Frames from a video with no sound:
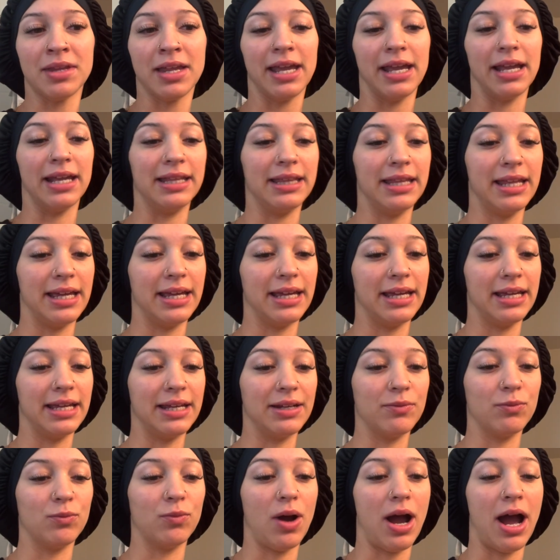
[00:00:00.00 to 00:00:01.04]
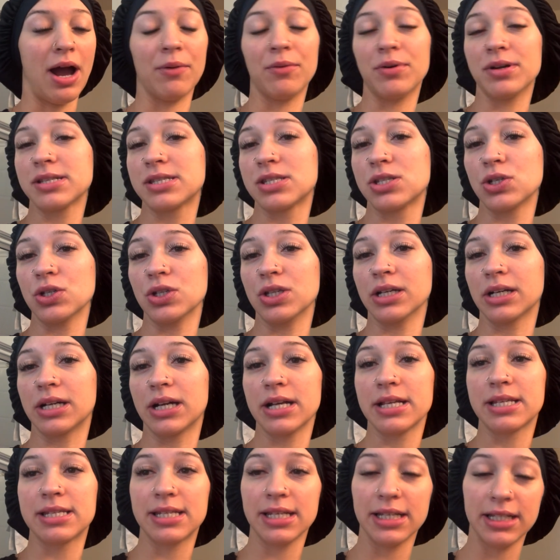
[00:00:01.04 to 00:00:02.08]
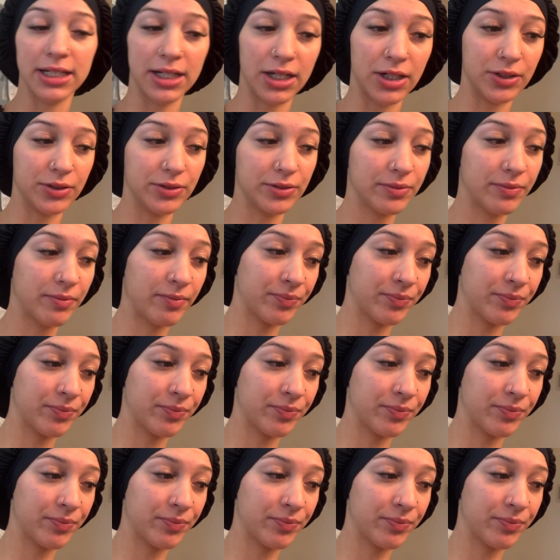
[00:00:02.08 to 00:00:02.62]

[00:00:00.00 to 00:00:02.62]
and then I went to the casino,